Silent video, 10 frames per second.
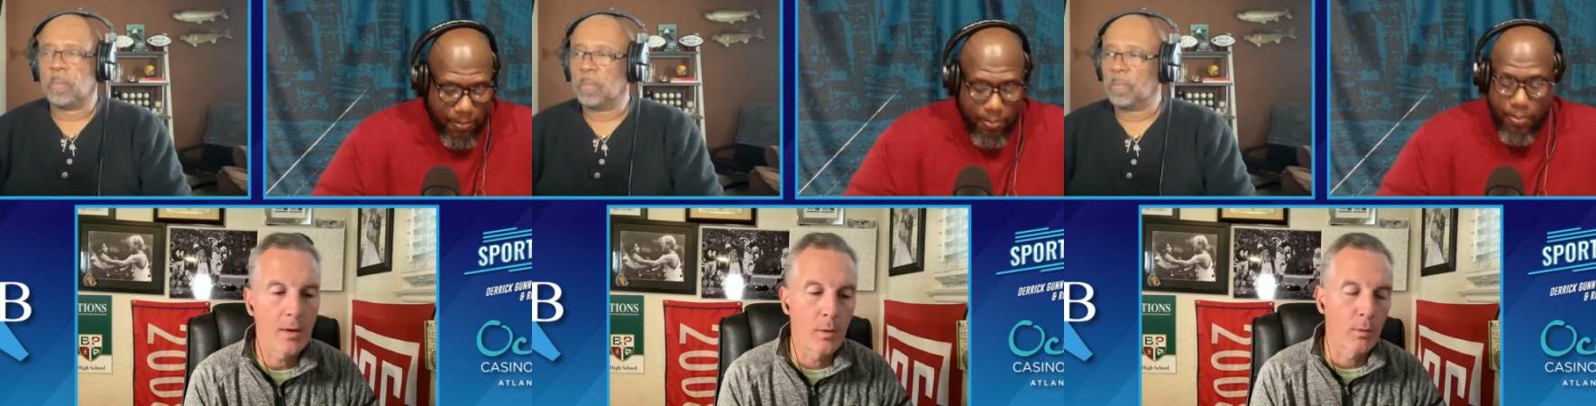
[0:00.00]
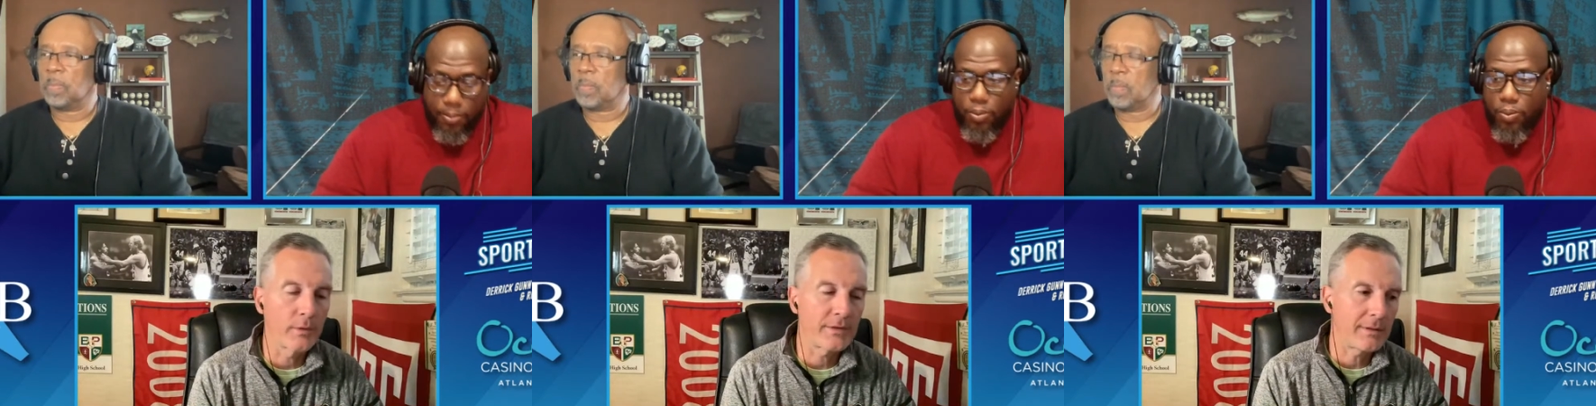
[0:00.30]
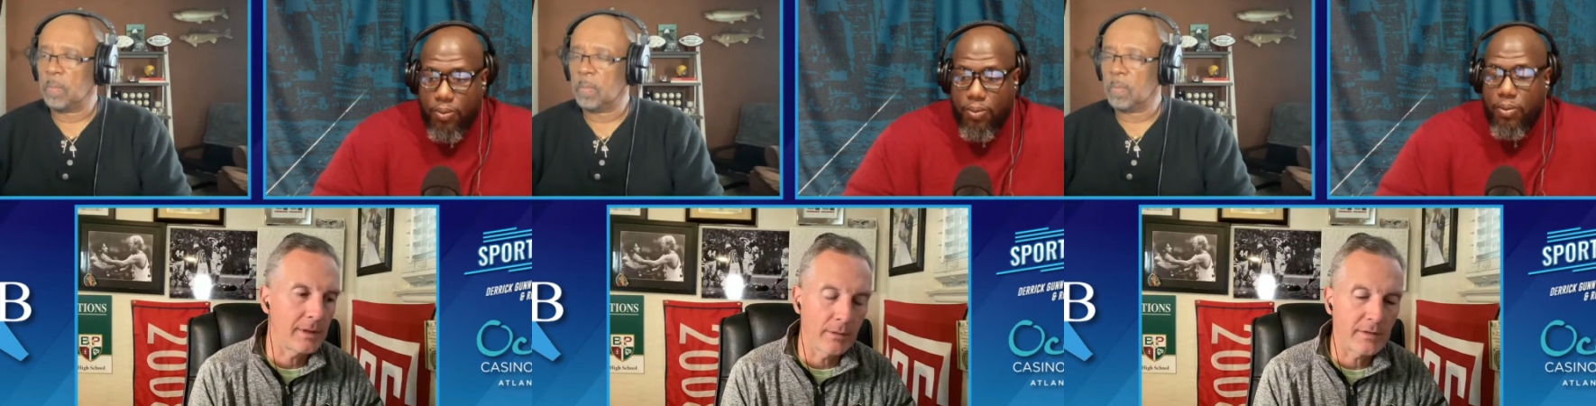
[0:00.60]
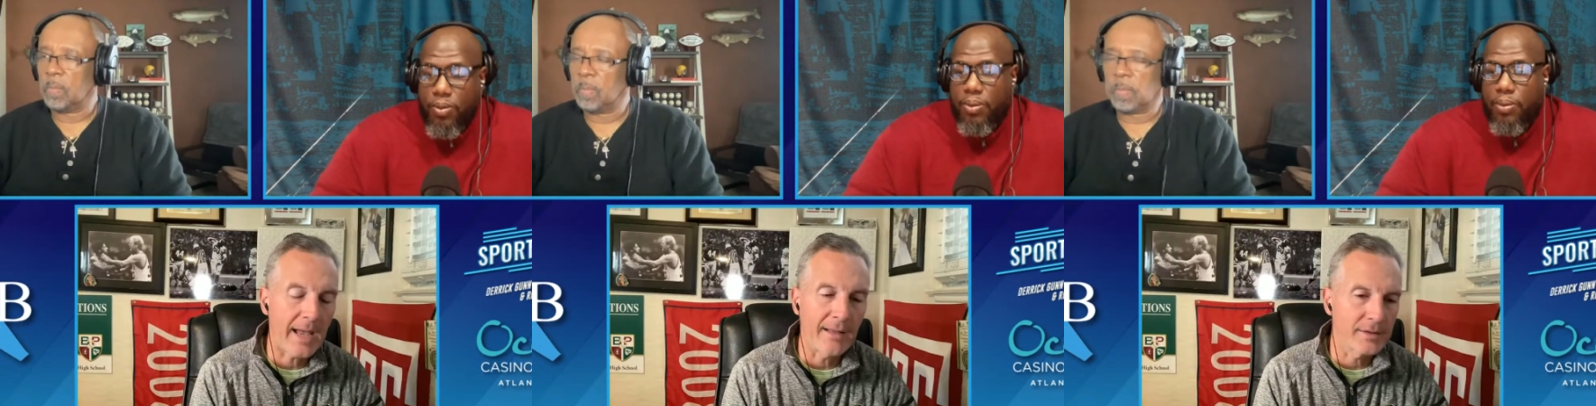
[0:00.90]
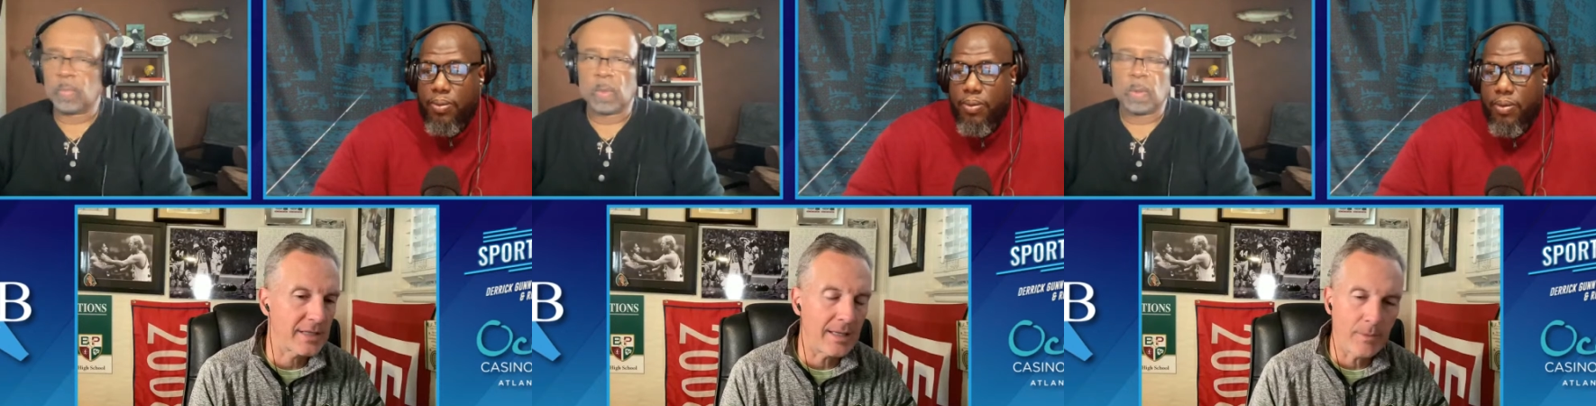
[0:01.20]
Speaker 1: or with, you know, the
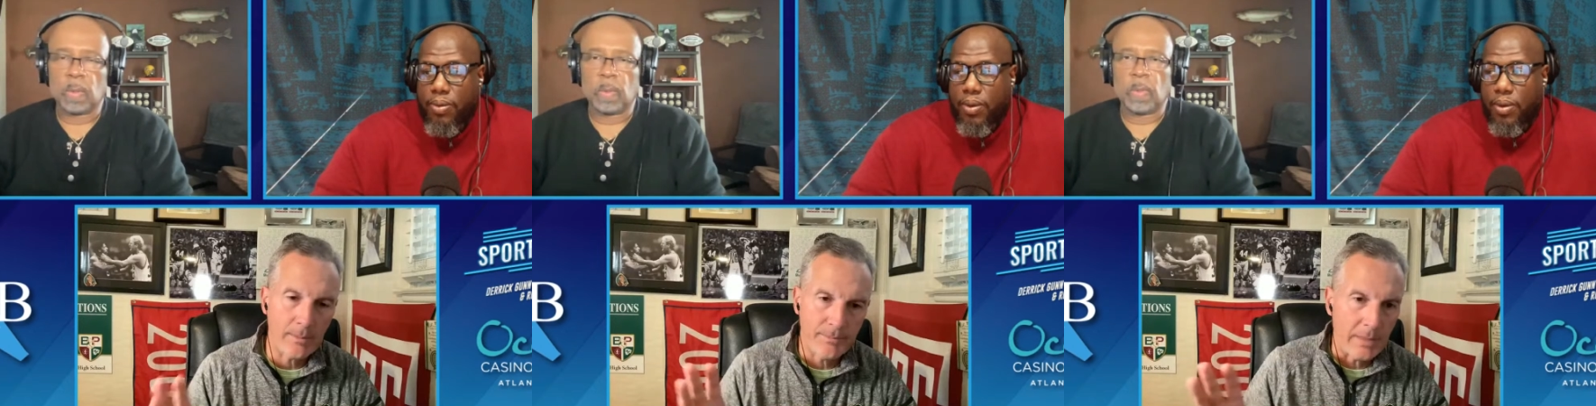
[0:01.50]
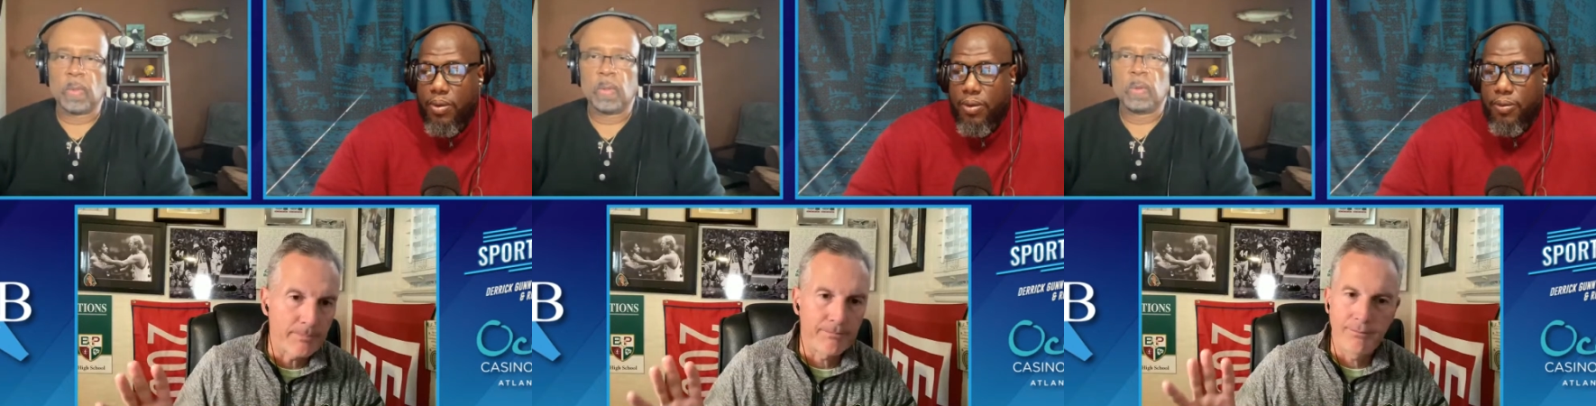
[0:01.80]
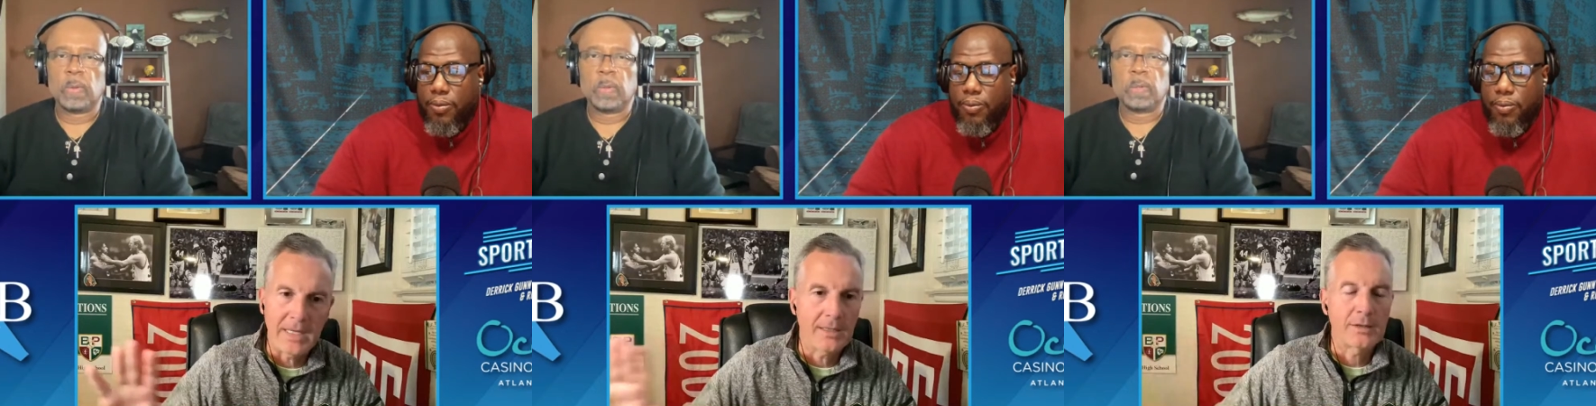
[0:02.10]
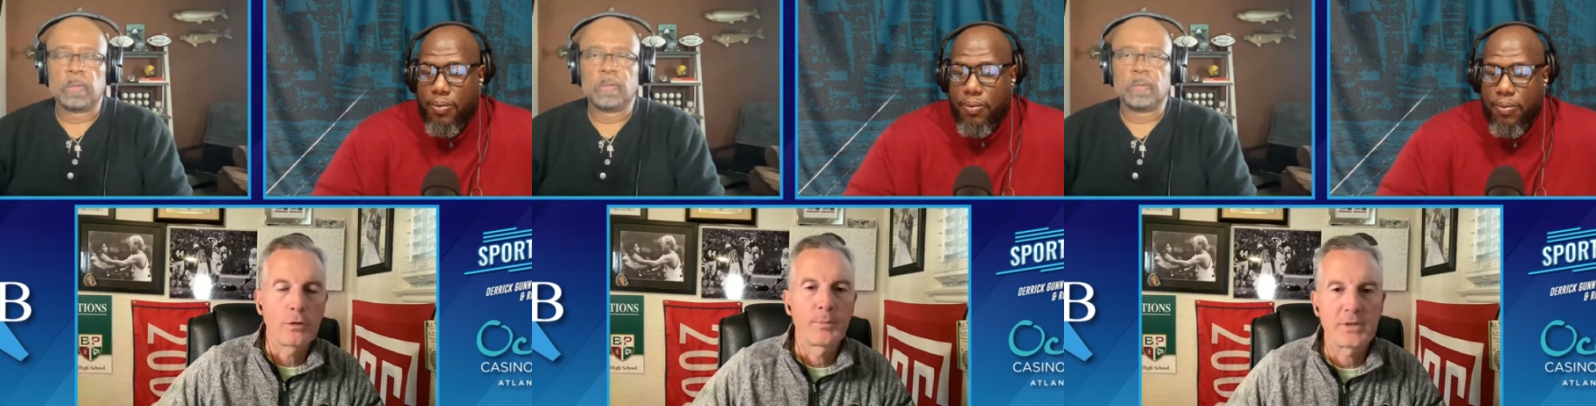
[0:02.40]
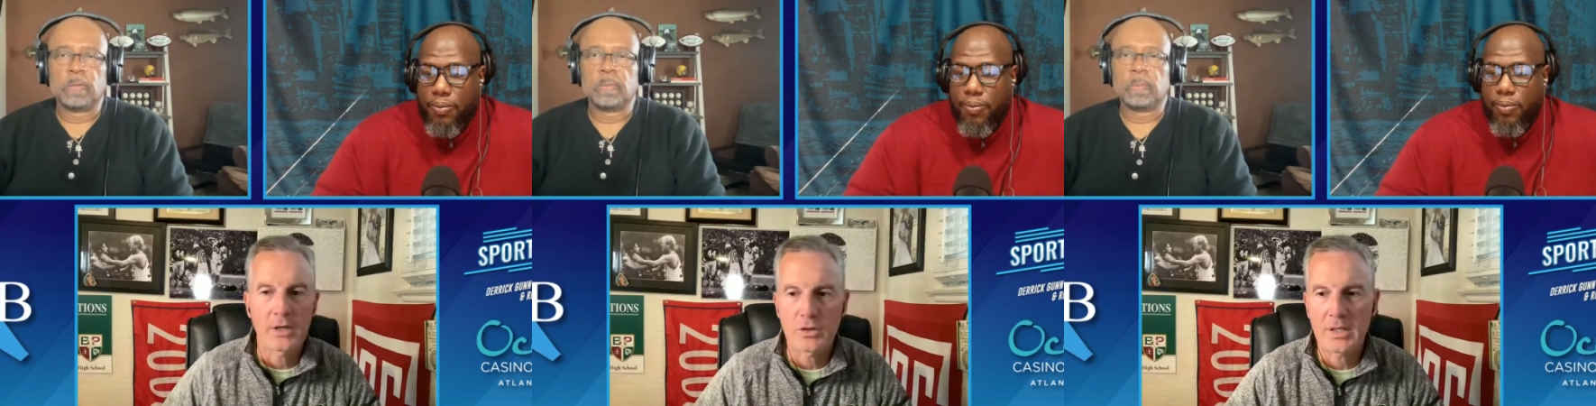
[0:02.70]
Dallas game, they made it a
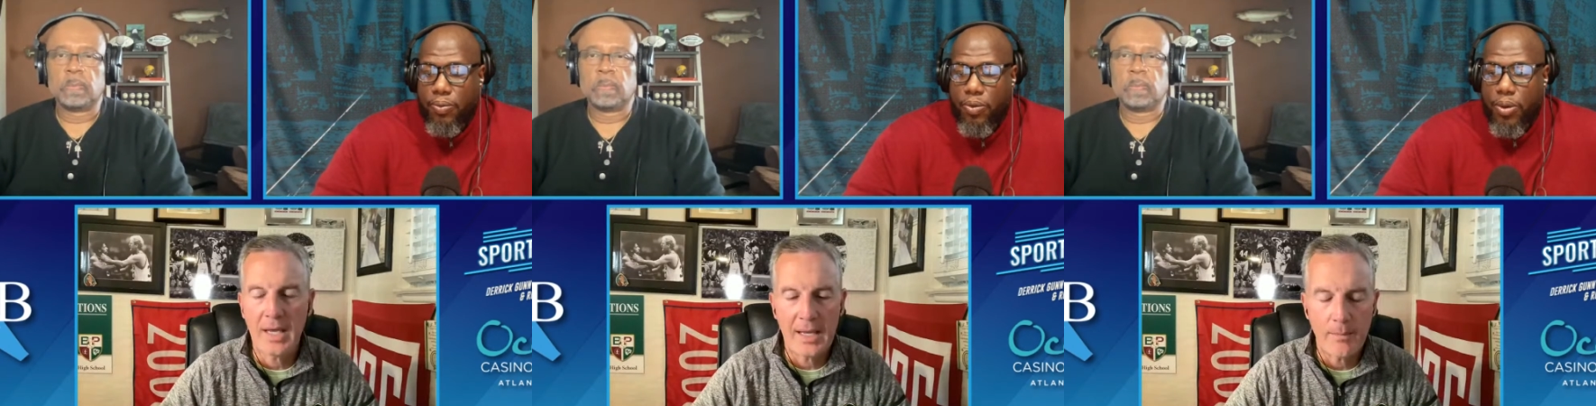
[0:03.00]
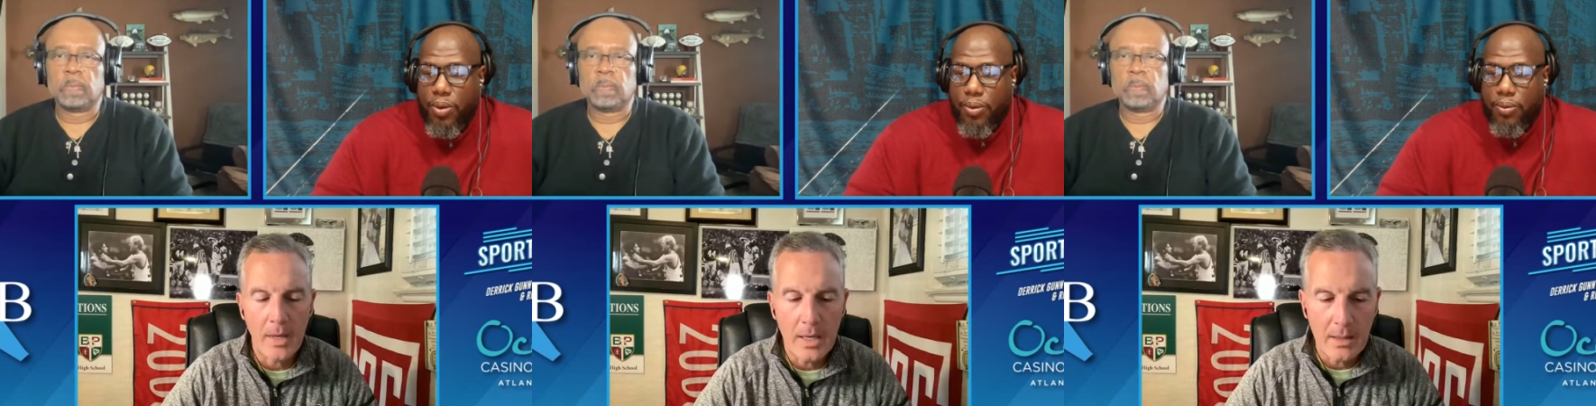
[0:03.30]
2-possession game.